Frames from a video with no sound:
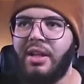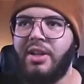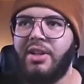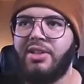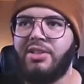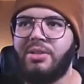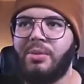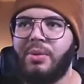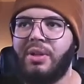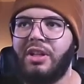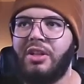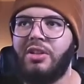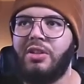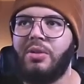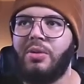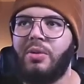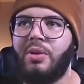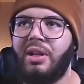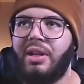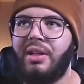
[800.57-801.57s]
So what we can
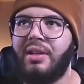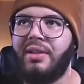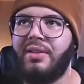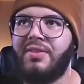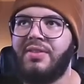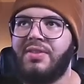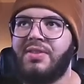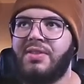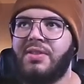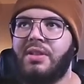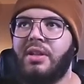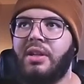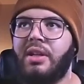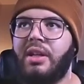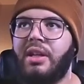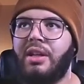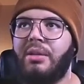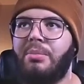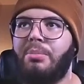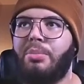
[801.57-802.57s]
do is
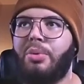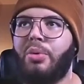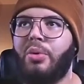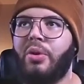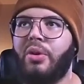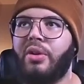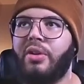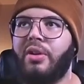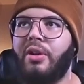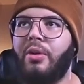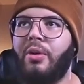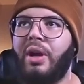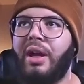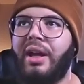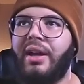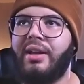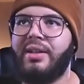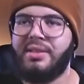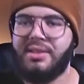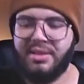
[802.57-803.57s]
import
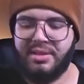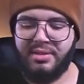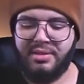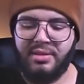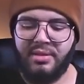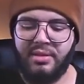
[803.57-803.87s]
OS.